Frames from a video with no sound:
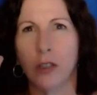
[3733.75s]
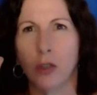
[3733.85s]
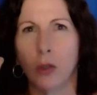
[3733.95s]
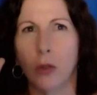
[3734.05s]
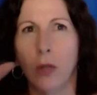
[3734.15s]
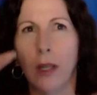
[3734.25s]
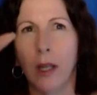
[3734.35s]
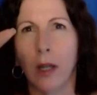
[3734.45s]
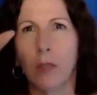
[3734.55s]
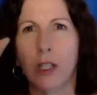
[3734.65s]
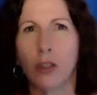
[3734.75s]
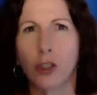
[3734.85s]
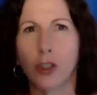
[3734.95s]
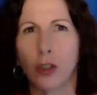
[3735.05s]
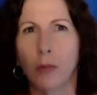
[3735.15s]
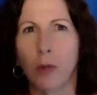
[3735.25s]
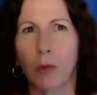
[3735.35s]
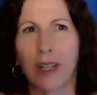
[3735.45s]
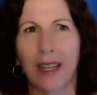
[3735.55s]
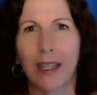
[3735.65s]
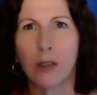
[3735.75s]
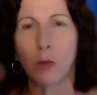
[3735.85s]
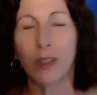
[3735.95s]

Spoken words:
do and we consume and release.